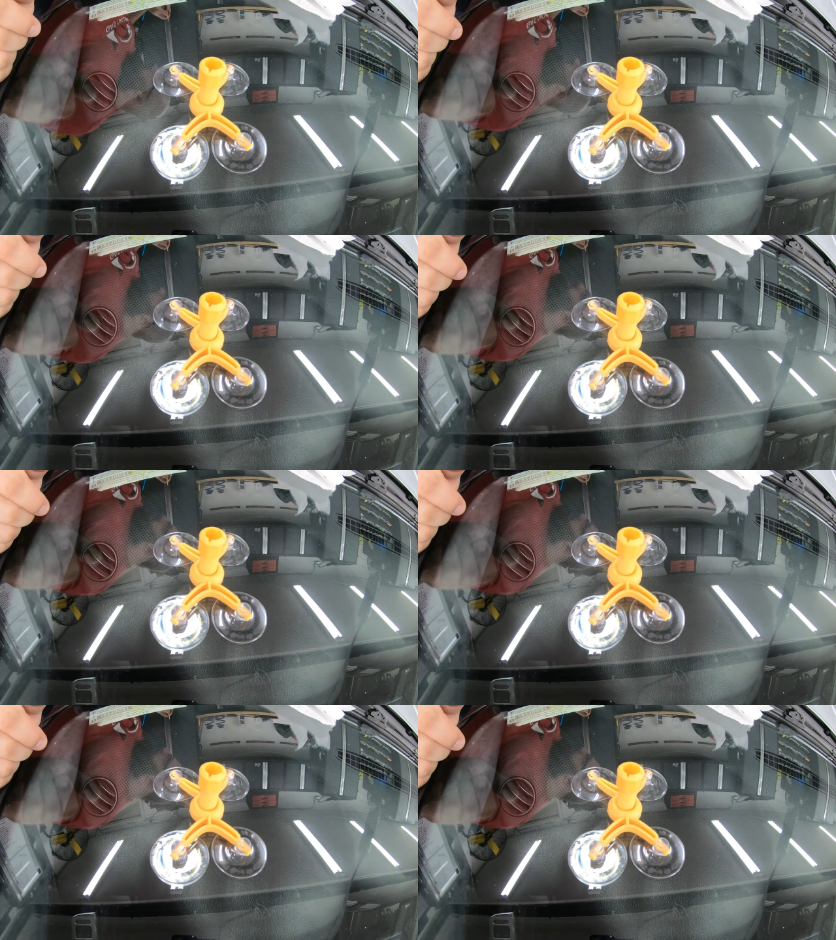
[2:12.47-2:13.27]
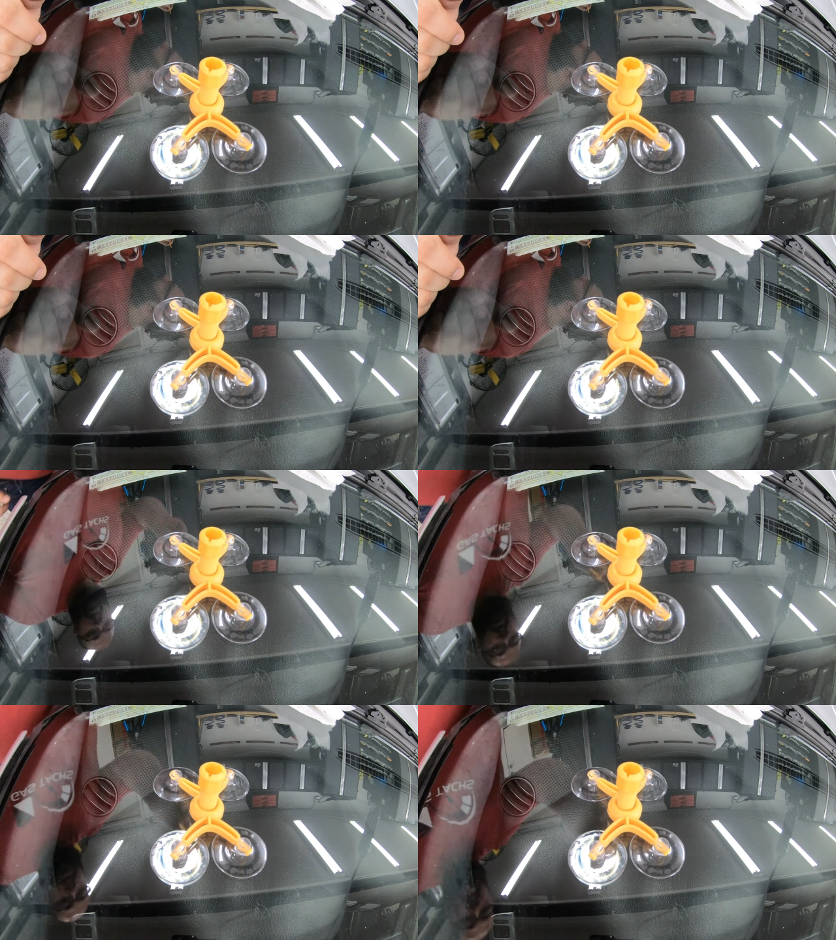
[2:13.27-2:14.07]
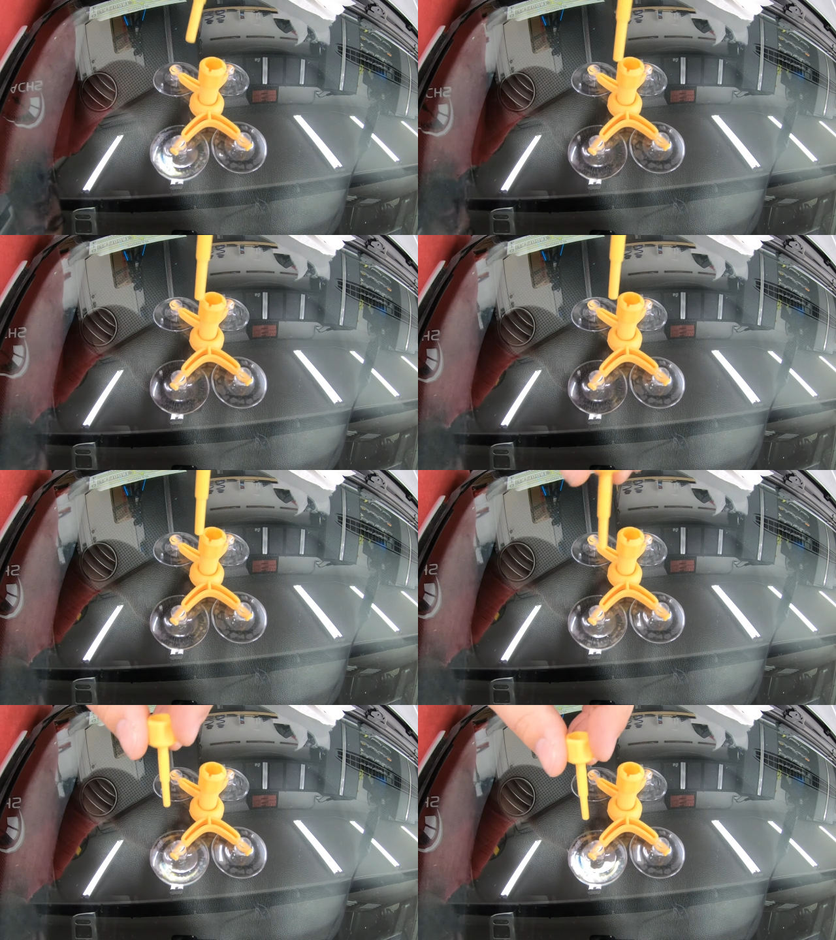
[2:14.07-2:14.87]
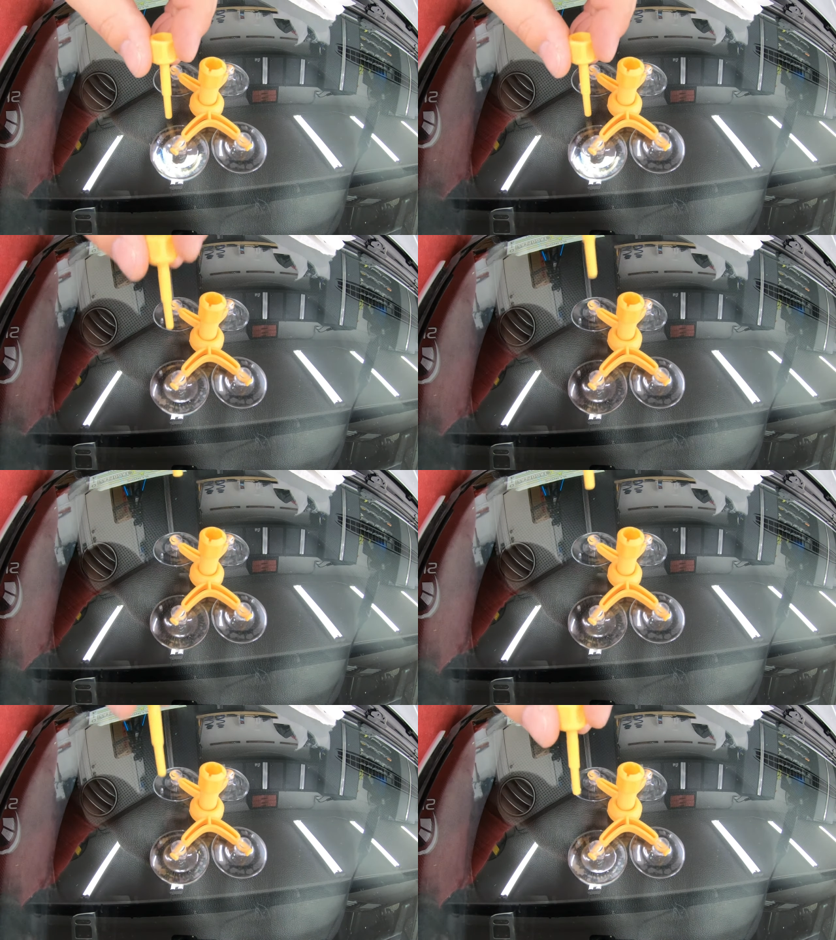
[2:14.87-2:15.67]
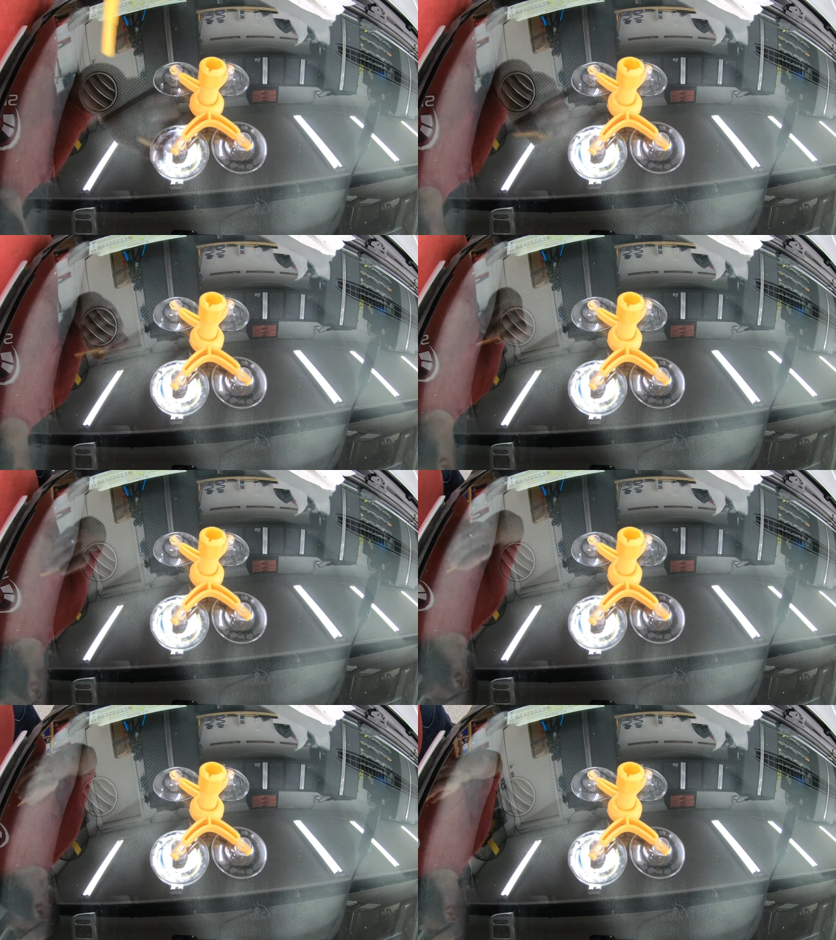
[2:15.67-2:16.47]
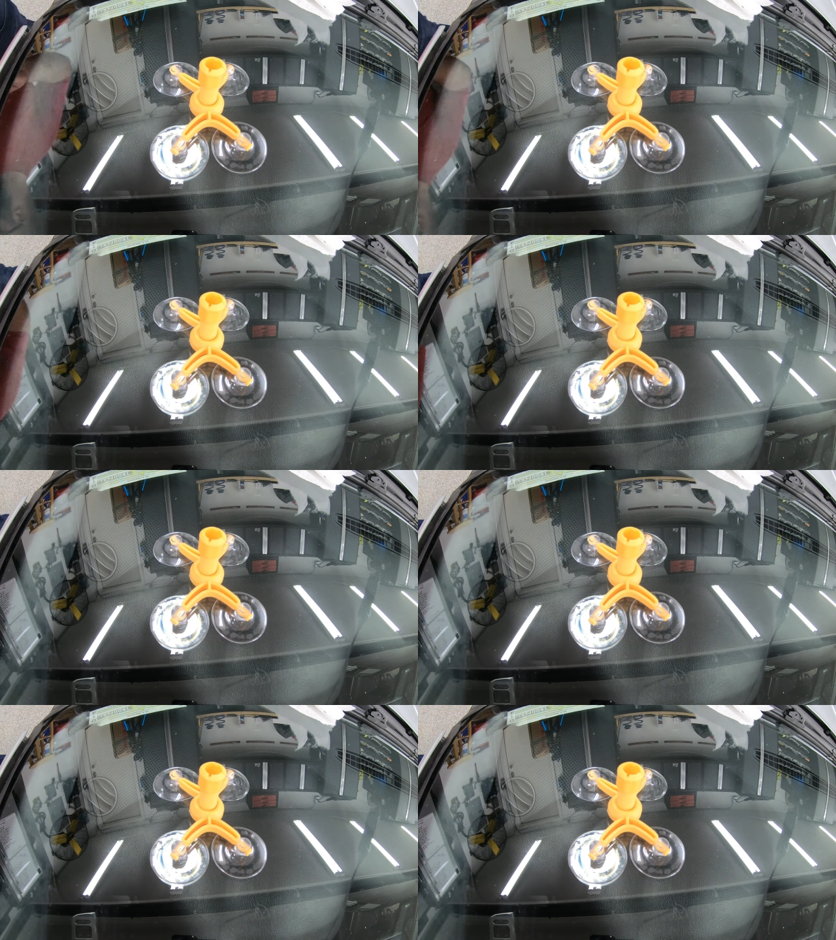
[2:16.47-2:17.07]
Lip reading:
(no speaker visible)